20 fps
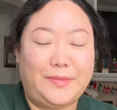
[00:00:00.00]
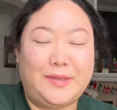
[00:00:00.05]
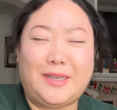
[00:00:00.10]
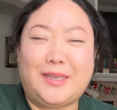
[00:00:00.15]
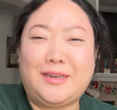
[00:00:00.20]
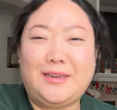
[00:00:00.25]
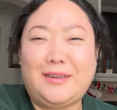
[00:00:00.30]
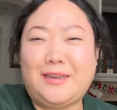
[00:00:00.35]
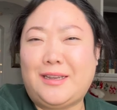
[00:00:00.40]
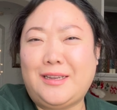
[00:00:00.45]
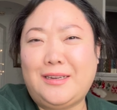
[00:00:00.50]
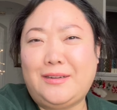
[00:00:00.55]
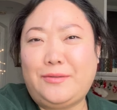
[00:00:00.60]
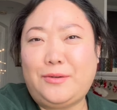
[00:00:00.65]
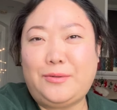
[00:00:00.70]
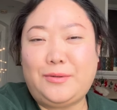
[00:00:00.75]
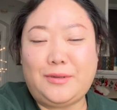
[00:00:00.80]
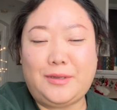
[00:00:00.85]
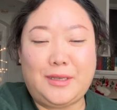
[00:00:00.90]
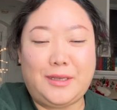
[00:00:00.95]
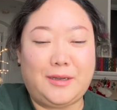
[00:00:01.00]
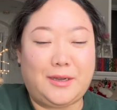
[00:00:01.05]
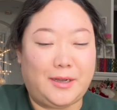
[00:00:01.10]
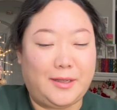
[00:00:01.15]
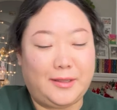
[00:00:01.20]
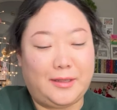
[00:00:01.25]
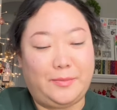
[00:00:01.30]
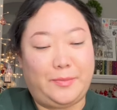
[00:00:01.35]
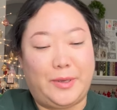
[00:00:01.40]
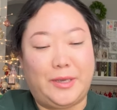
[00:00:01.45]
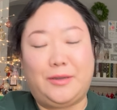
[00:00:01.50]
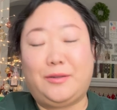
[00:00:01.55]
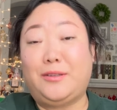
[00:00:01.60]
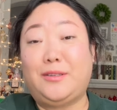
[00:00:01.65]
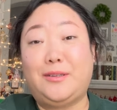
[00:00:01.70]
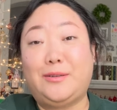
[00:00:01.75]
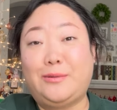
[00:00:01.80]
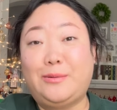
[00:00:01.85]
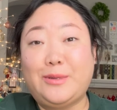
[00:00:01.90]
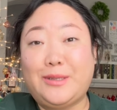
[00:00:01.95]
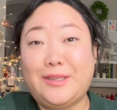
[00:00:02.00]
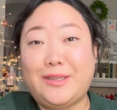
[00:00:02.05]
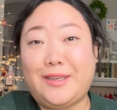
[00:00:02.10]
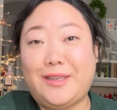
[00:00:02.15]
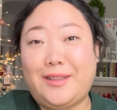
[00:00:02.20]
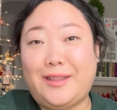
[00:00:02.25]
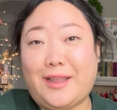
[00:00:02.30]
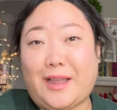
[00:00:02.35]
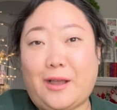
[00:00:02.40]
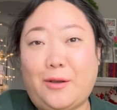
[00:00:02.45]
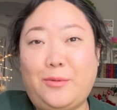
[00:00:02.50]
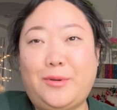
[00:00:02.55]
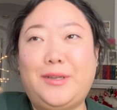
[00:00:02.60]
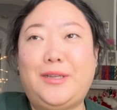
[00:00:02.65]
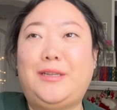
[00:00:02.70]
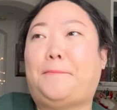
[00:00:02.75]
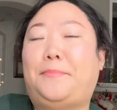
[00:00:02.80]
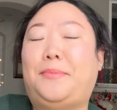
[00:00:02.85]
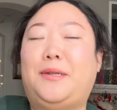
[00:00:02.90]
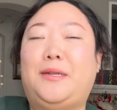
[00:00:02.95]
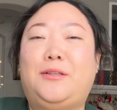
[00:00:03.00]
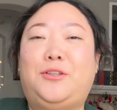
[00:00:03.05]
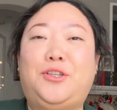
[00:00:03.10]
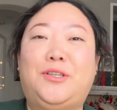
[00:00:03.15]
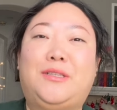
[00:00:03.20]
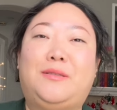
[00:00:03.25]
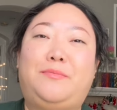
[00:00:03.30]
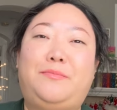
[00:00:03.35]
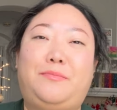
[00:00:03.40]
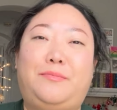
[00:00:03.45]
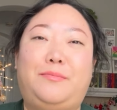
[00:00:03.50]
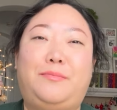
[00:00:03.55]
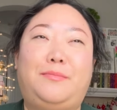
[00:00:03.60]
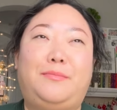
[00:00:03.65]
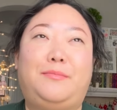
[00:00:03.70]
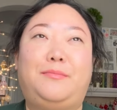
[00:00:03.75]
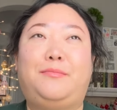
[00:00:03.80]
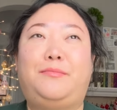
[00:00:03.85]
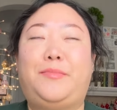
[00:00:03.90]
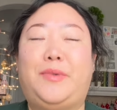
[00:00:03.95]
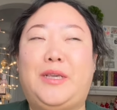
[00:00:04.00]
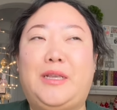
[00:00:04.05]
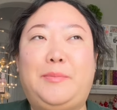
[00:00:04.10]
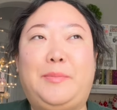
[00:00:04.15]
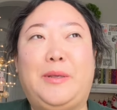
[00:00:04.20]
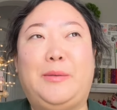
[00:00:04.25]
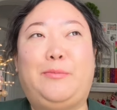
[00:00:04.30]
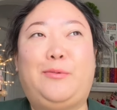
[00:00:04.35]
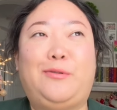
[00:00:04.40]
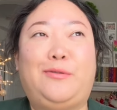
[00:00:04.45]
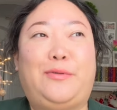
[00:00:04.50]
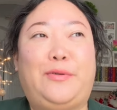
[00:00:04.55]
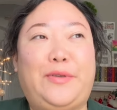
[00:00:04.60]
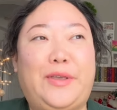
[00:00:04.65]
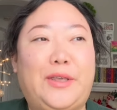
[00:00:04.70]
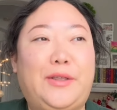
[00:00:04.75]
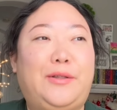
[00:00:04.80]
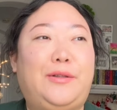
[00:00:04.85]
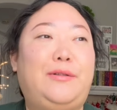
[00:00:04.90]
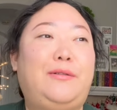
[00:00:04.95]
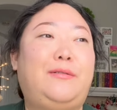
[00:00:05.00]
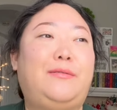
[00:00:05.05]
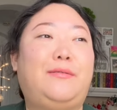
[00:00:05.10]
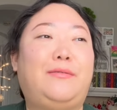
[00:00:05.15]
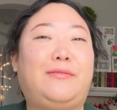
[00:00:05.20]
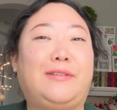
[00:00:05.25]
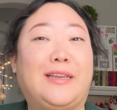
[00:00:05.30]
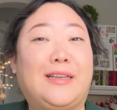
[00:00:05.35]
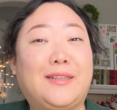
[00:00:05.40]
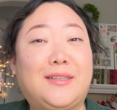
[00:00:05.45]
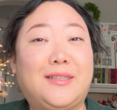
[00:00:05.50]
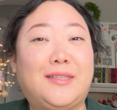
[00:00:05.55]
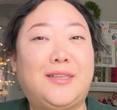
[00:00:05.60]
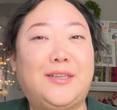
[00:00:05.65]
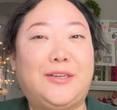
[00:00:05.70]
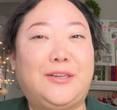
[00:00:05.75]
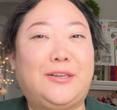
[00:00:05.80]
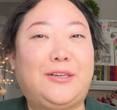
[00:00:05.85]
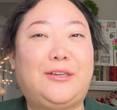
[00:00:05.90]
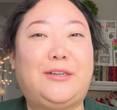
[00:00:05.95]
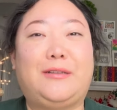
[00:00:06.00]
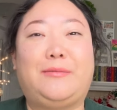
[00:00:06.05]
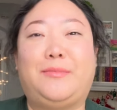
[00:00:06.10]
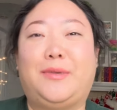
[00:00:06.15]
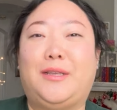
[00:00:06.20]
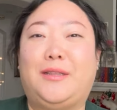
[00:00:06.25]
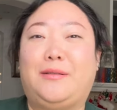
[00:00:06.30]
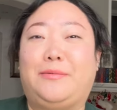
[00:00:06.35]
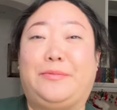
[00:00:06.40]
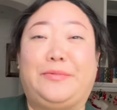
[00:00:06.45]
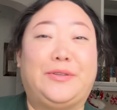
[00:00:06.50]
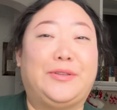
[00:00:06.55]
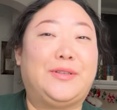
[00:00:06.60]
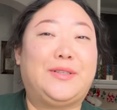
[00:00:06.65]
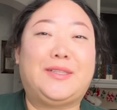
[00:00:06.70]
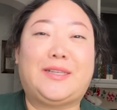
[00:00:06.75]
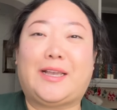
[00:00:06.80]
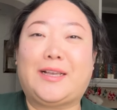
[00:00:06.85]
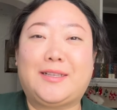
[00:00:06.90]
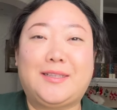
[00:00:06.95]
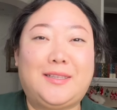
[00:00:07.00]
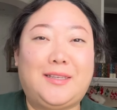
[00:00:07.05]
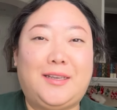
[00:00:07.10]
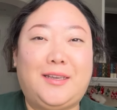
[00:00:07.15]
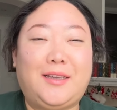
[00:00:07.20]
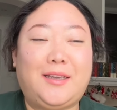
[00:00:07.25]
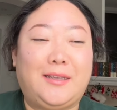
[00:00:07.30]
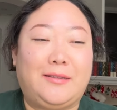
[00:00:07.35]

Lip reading: I never really got the pickle note in that one, but it just made people feel fancier. It made them feel sexy.